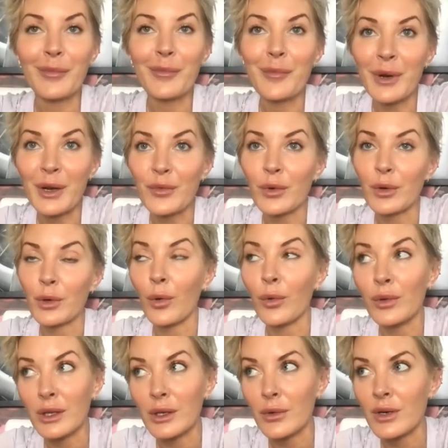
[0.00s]
But if we were
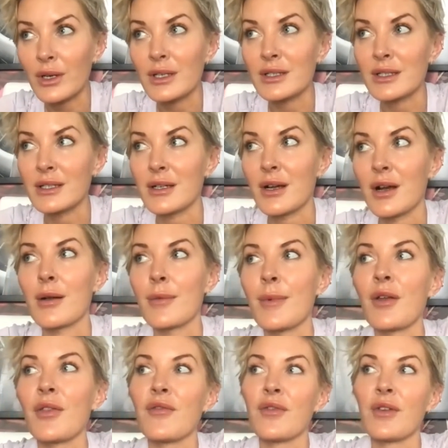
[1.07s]
only going to talk
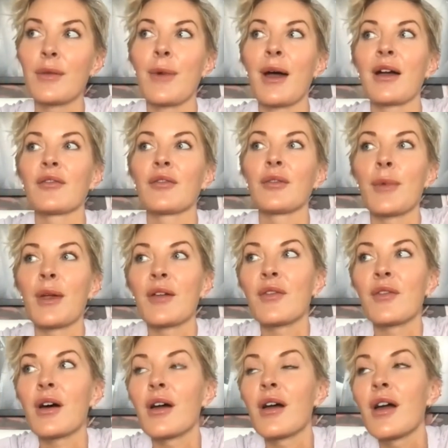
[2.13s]
about the feedback from
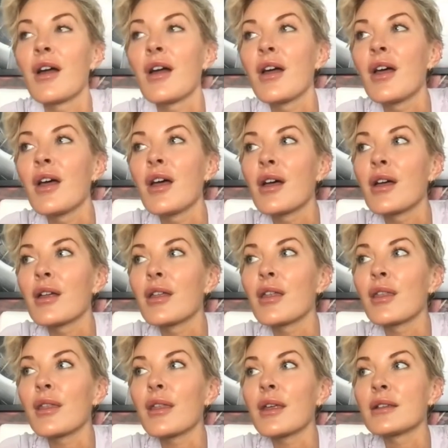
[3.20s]
Ava,
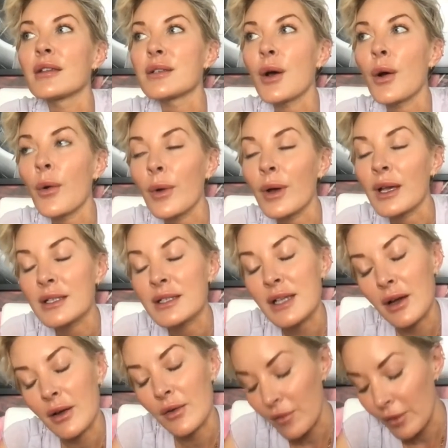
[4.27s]
it's always
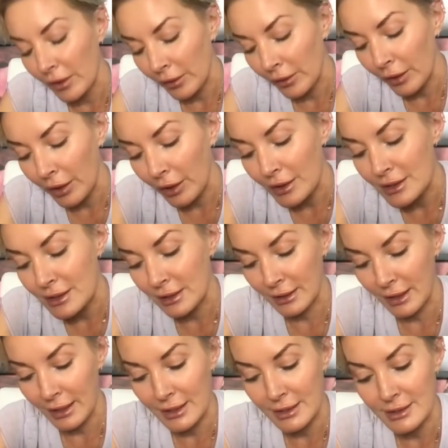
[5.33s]
a very
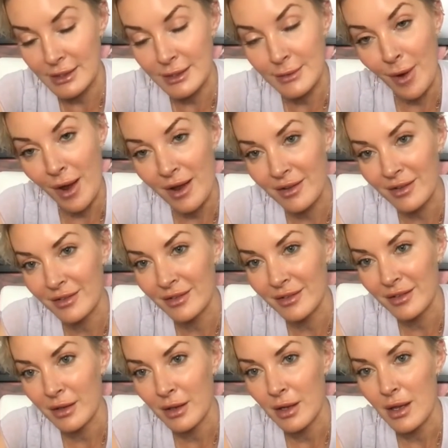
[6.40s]
delighted smile
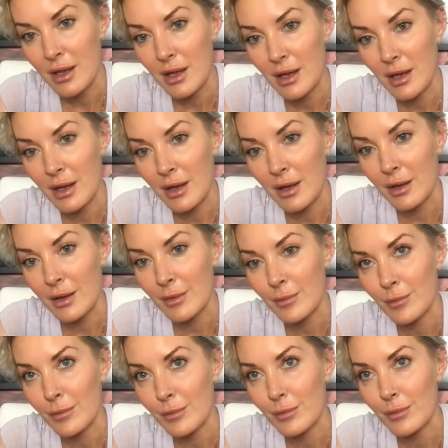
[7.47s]

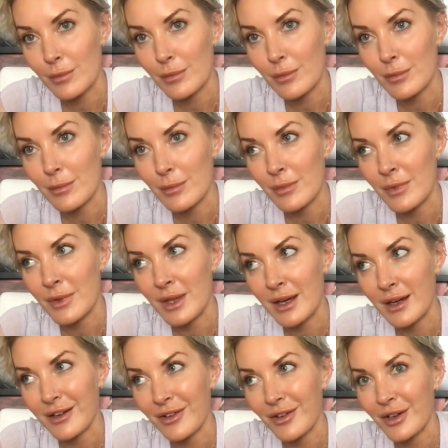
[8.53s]

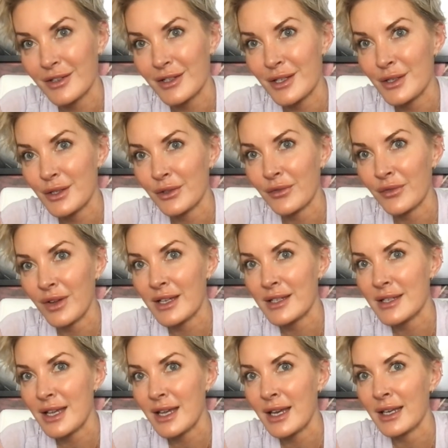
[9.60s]
that crosses her
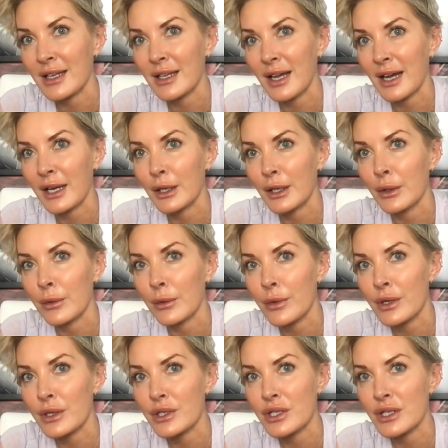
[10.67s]
face. And I know
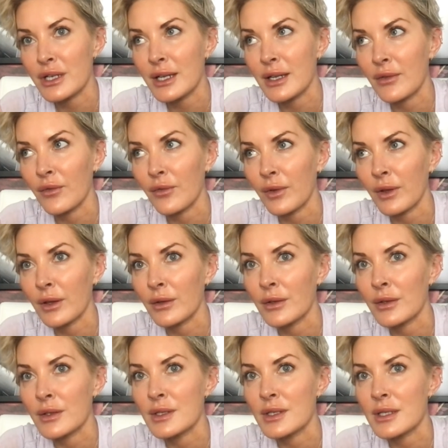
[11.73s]
that she
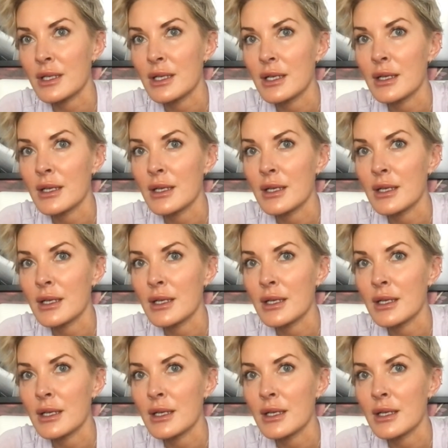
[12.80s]
feels